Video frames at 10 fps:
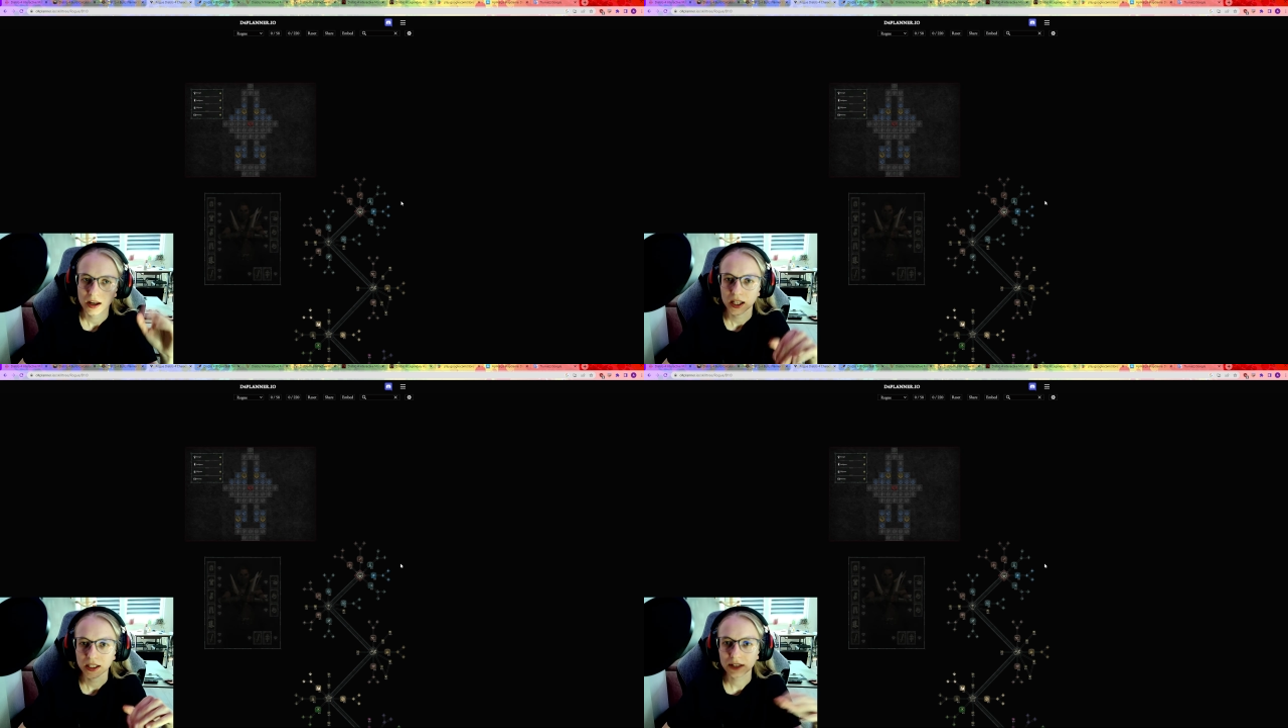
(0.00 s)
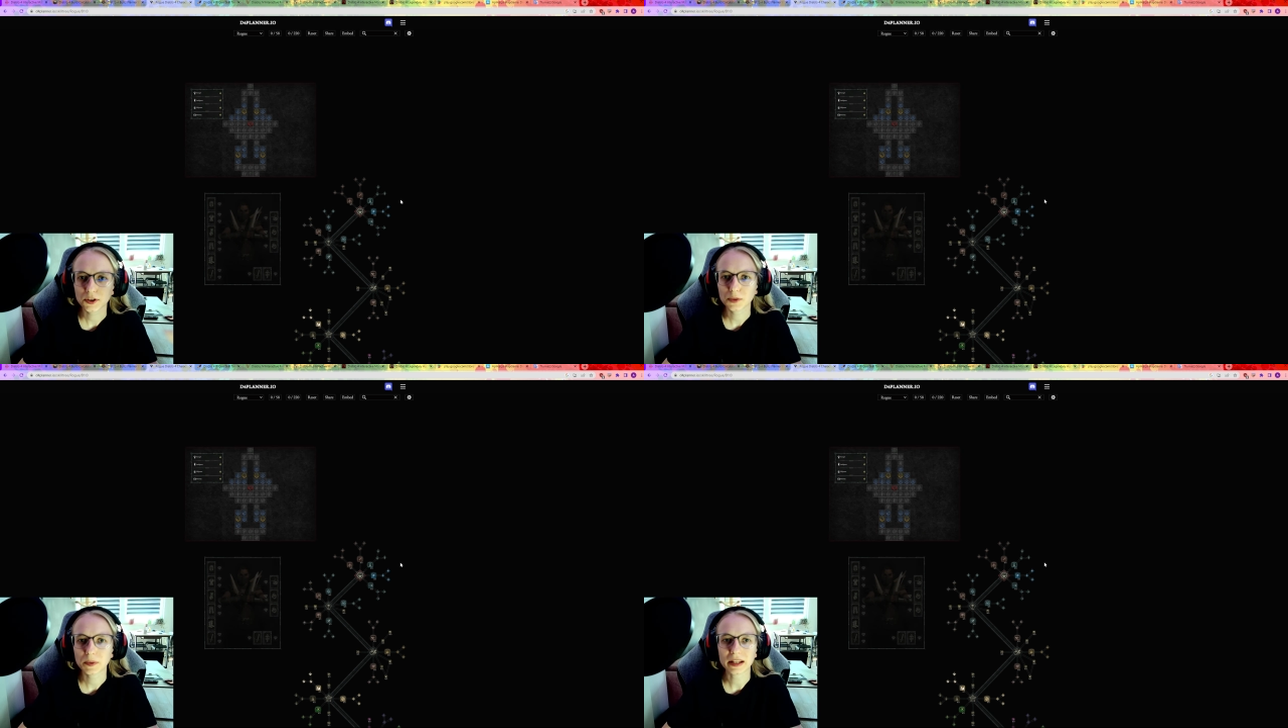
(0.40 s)

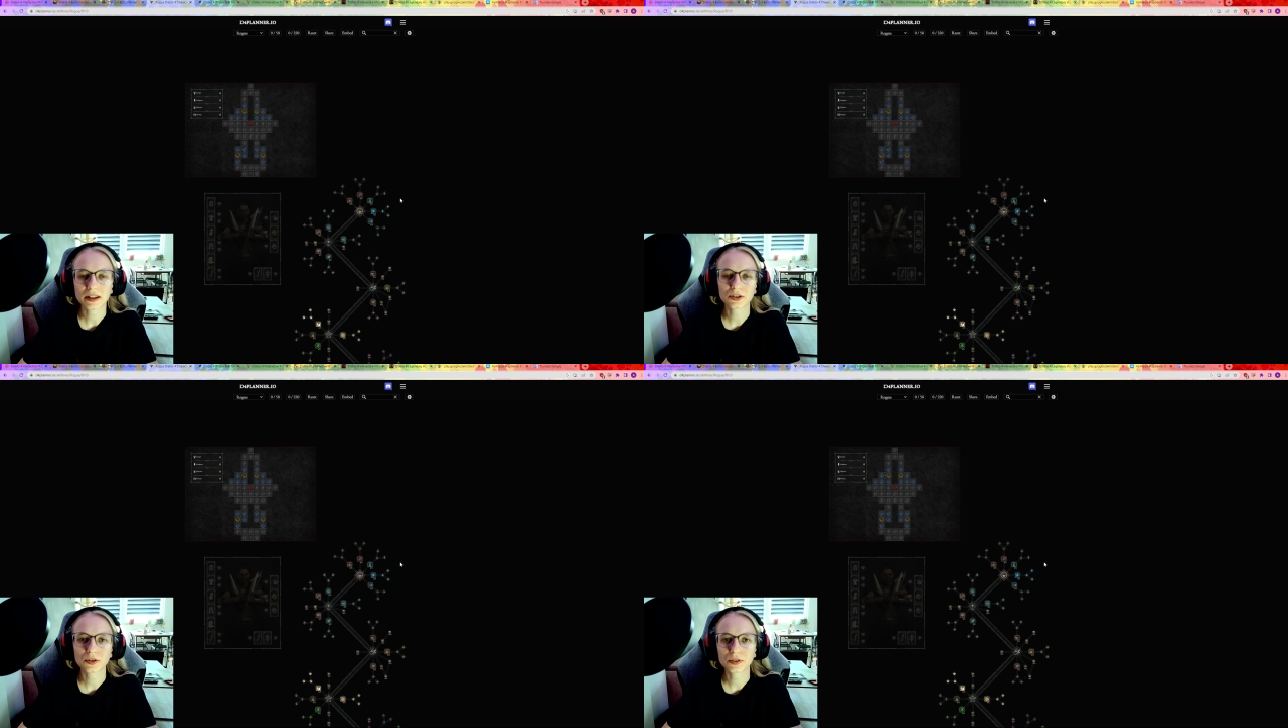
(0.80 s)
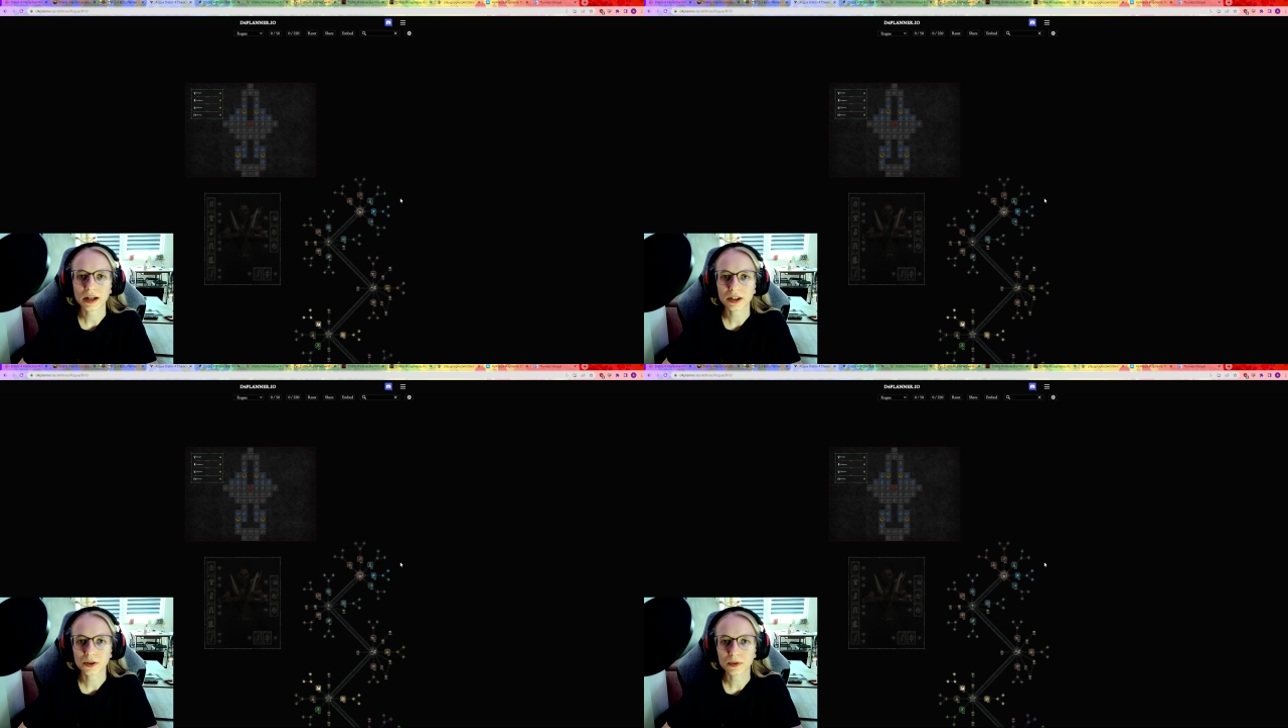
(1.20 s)

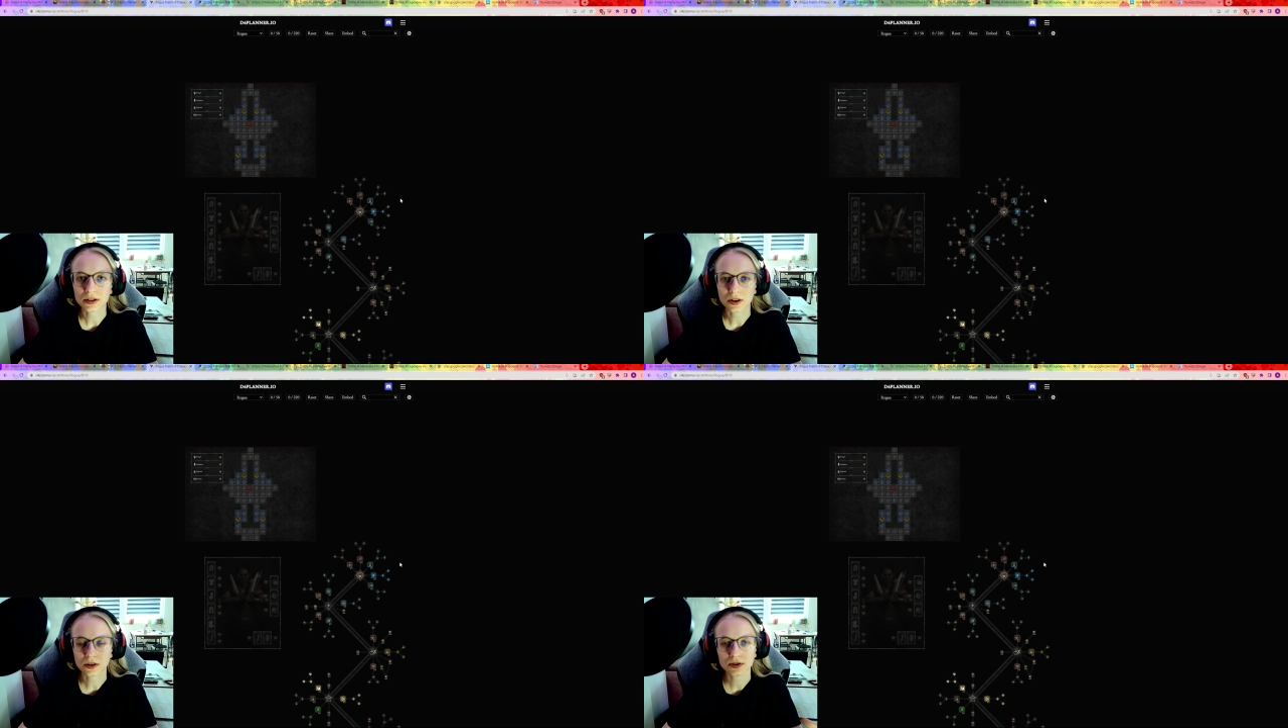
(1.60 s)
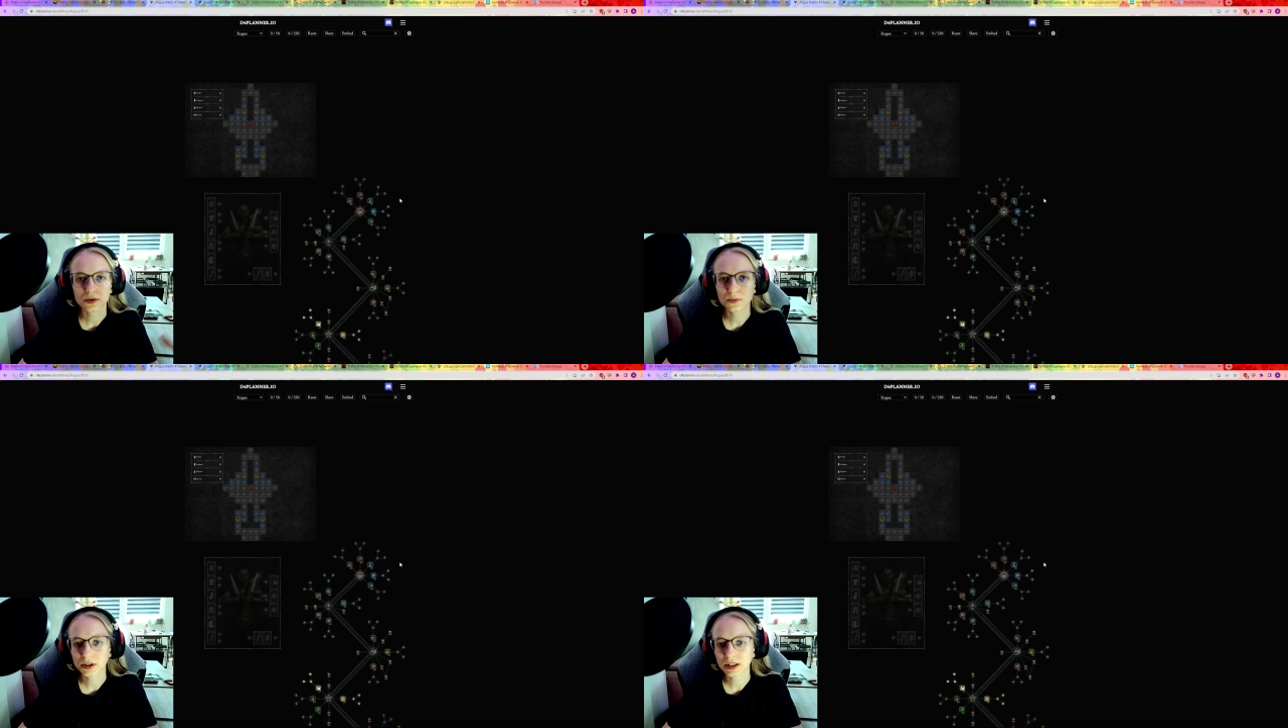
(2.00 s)
d4planner.io is also
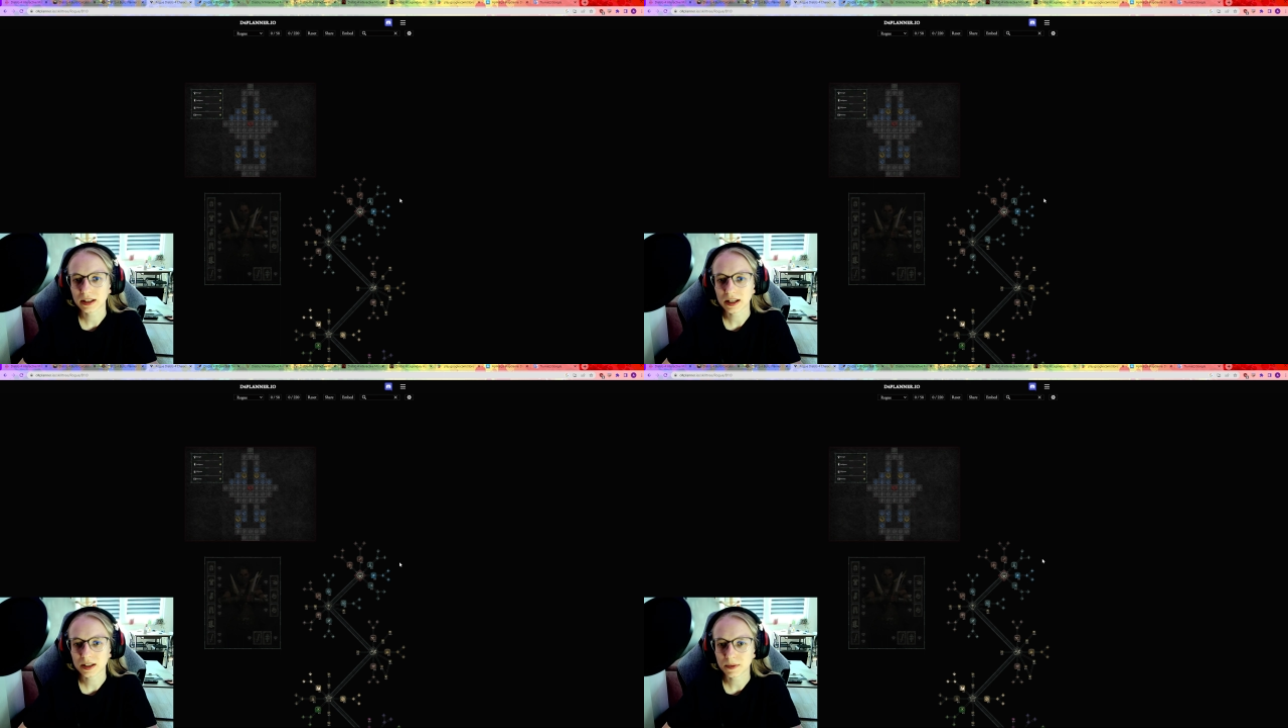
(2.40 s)
pretty nice,